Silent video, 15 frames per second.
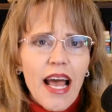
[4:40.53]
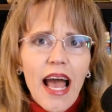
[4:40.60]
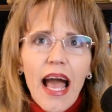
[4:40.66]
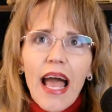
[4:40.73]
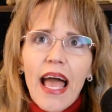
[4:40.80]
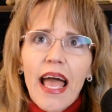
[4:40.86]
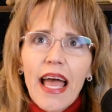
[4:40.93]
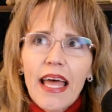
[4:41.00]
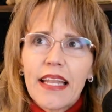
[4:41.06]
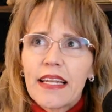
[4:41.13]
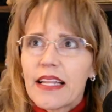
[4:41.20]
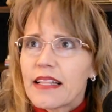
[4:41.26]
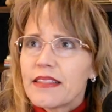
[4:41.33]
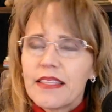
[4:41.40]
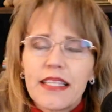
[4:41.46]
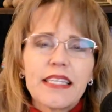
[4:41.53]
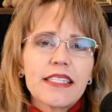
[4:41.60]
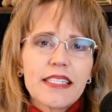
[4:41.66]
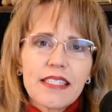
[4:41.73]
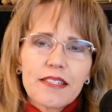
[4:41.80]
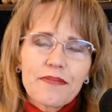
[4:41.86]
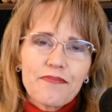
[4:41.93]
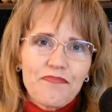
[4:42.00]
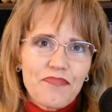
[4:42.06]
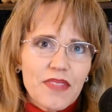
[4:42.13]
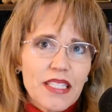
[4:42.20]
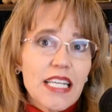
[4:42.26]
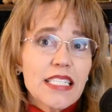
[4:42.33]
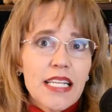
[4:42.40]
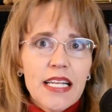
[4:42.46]
and this
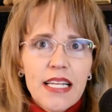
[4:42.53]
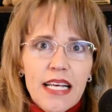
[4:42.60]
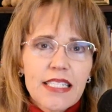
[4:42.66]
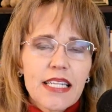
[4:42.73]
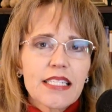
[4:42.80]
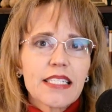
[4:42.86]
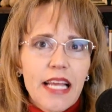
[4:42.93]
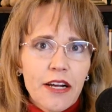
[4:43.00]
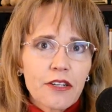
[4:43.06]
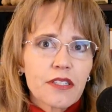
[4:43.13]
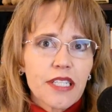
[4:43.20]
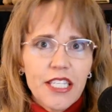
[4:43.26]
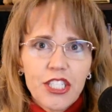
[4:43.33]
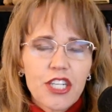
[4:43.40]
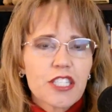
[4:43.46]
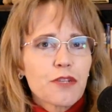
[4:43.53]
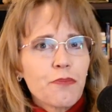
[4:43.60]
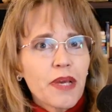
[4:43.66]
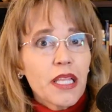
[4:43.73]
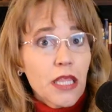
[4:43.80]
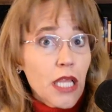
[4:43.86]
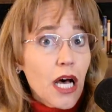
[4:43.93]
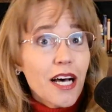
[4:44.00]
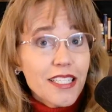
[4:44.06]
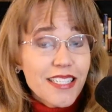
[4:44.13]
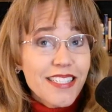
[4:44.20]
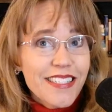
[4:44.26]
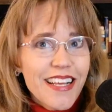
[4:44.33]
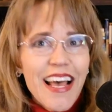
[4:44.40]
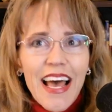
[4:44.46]
doesn't necessarily just mean lust.